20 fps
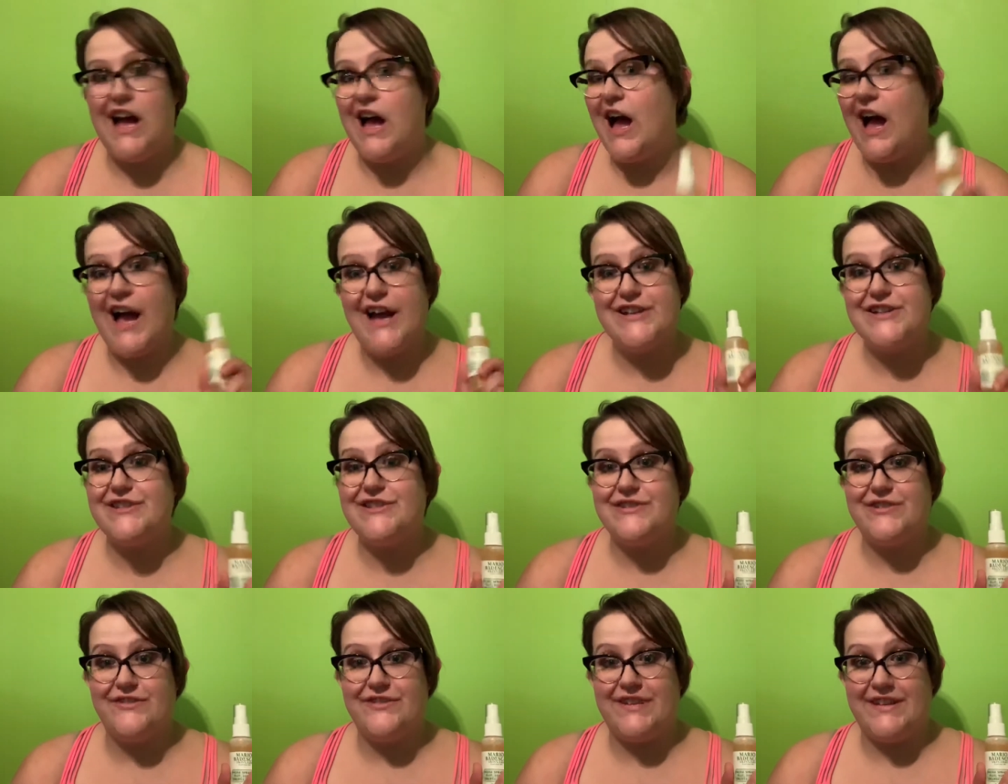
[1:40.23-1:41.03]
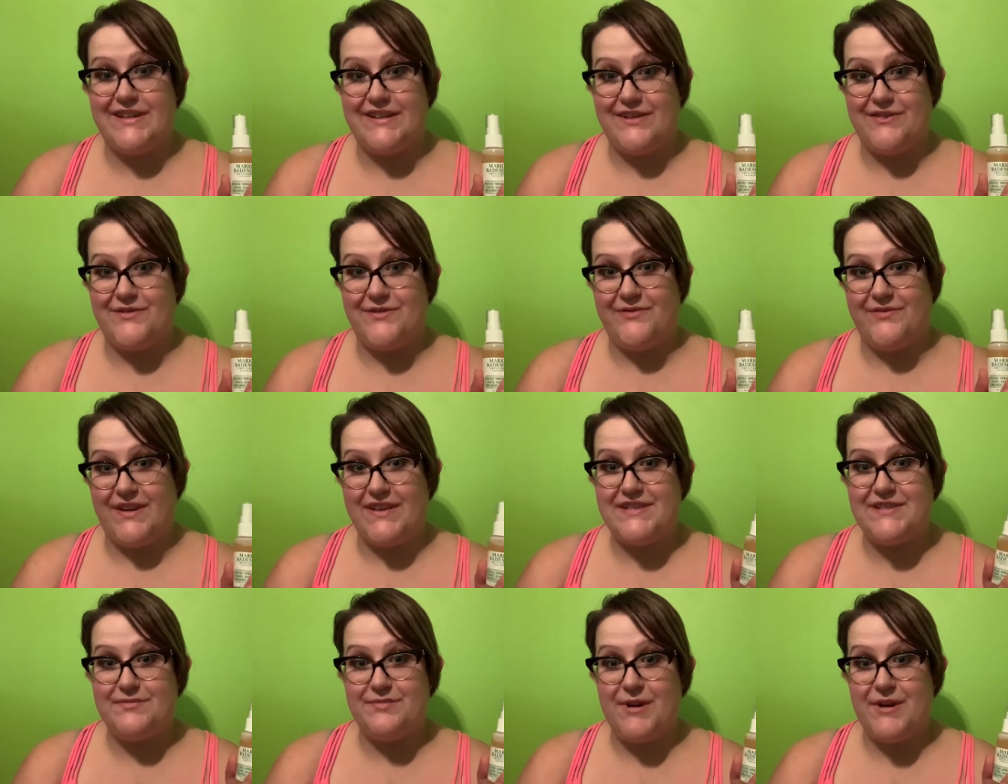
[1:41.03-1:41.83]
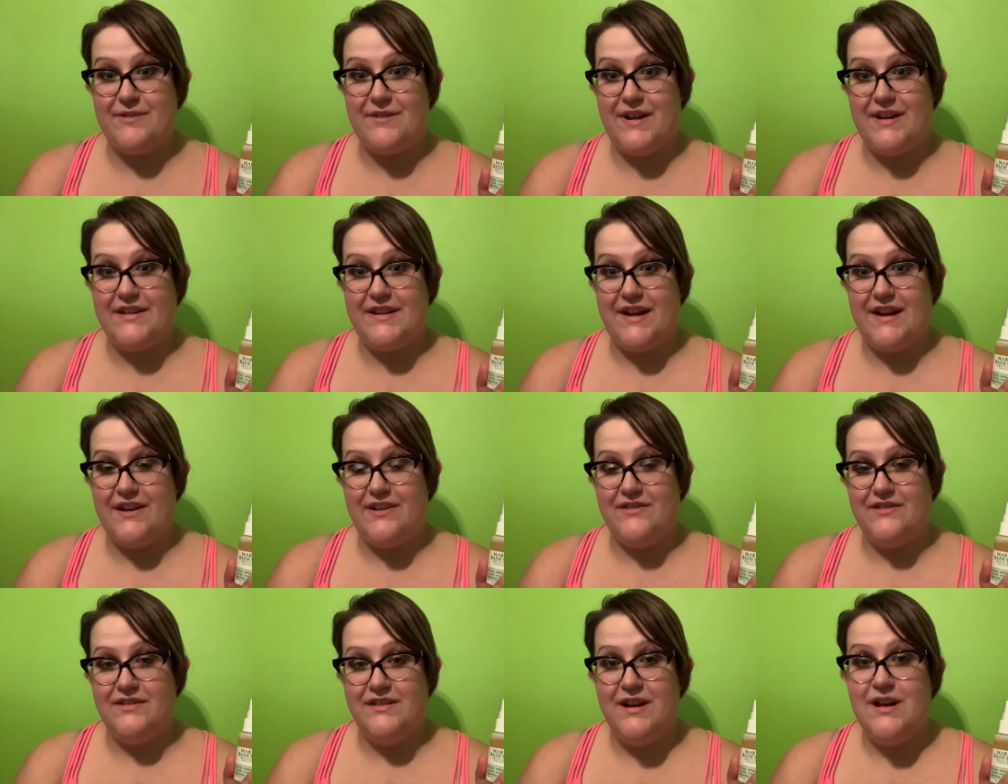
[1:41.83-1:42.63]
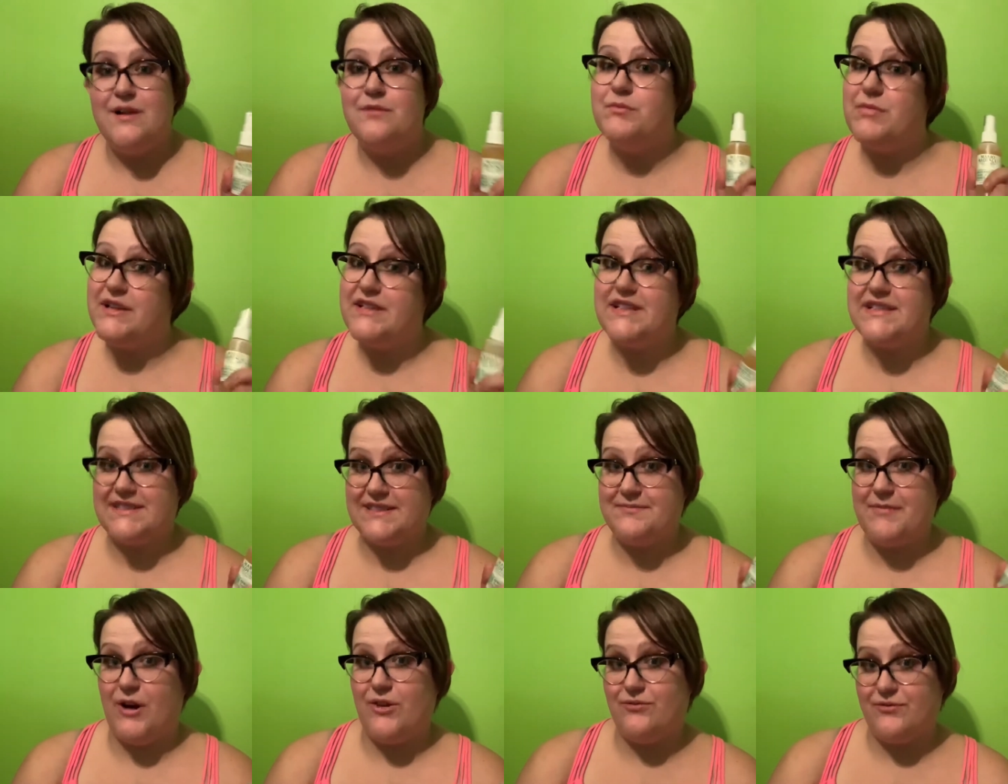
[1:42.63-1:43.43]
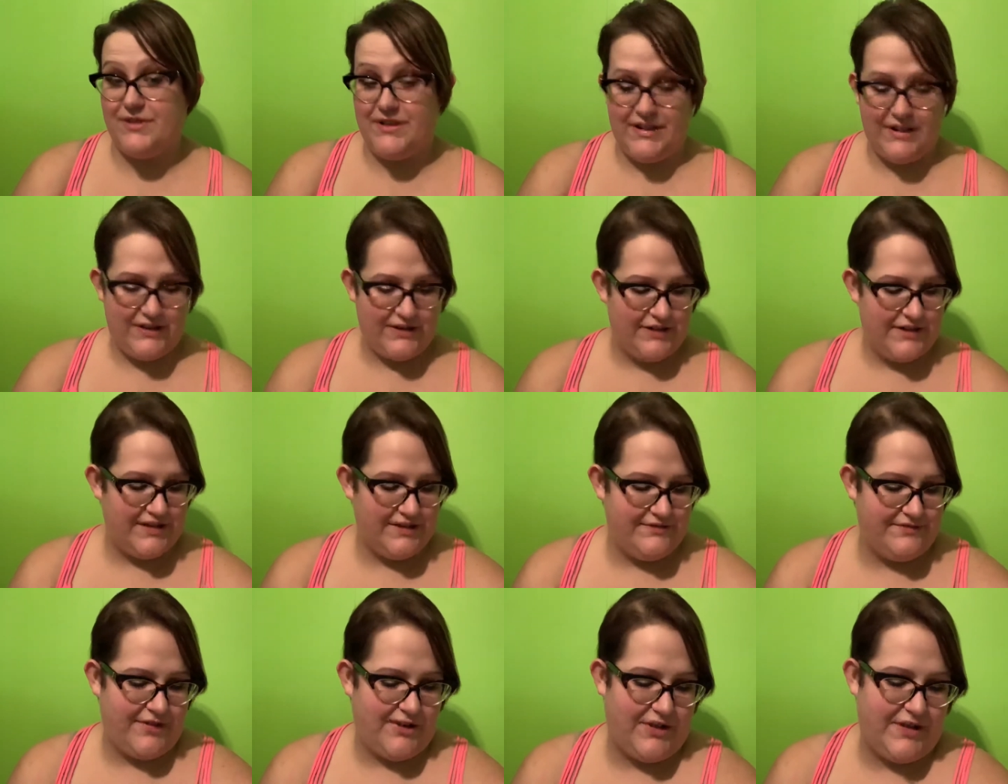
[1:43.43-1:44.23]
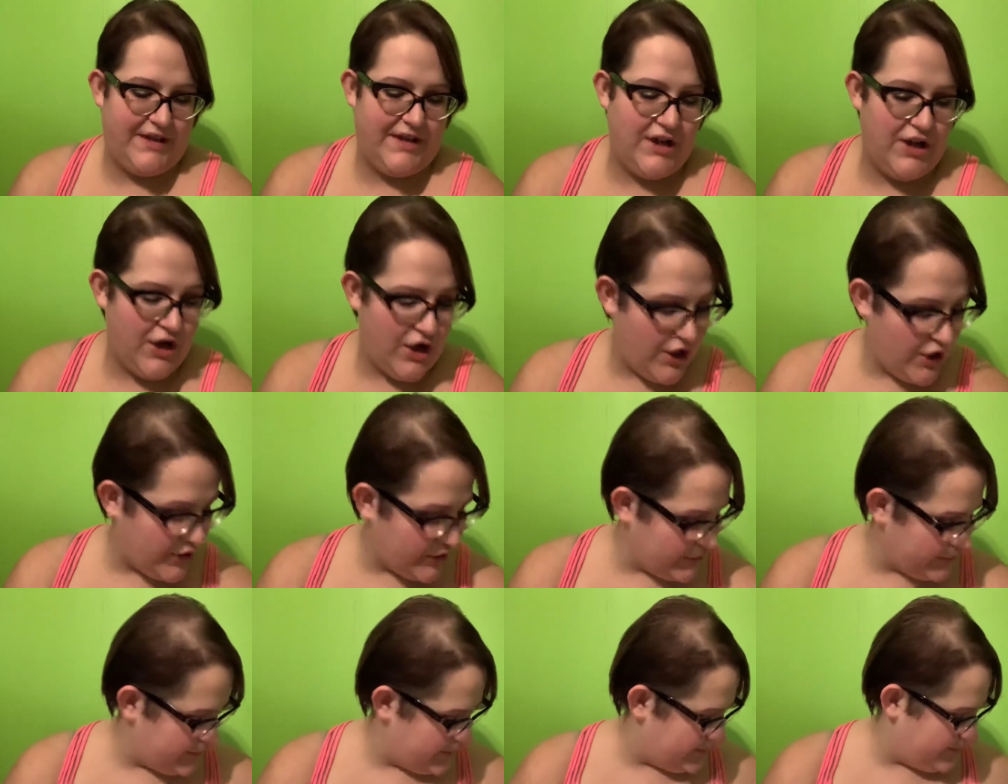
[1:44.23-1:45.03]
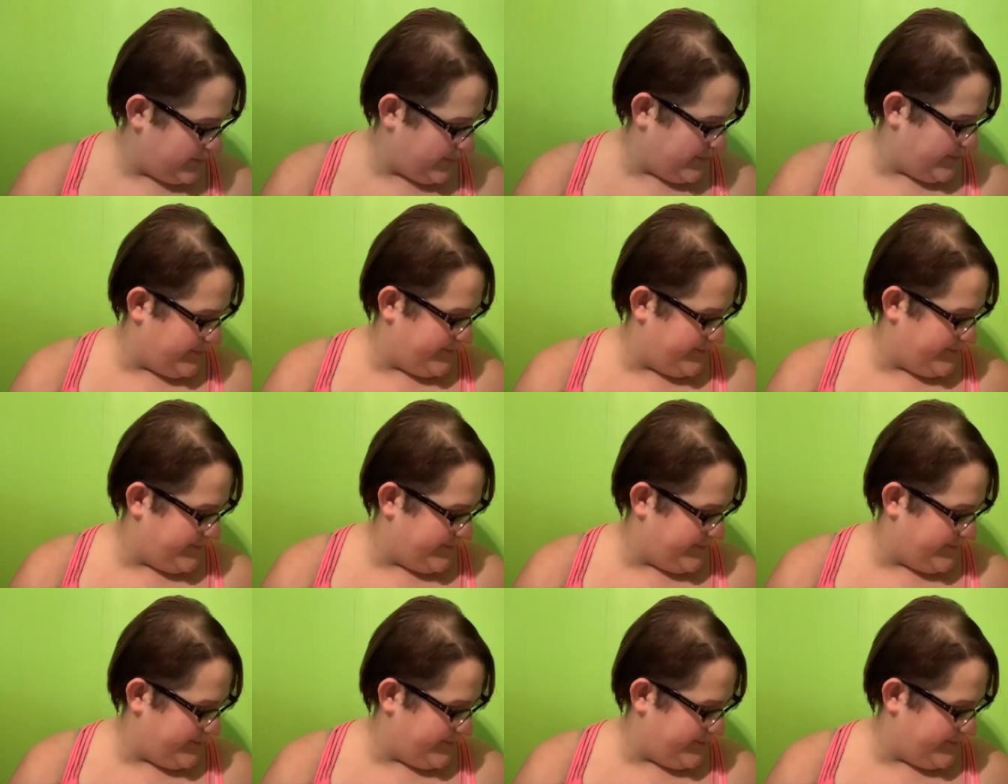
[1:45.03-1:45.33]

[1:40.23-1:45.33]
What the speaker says: I just don't need another face spray right now, but it does smell really good and very herbal.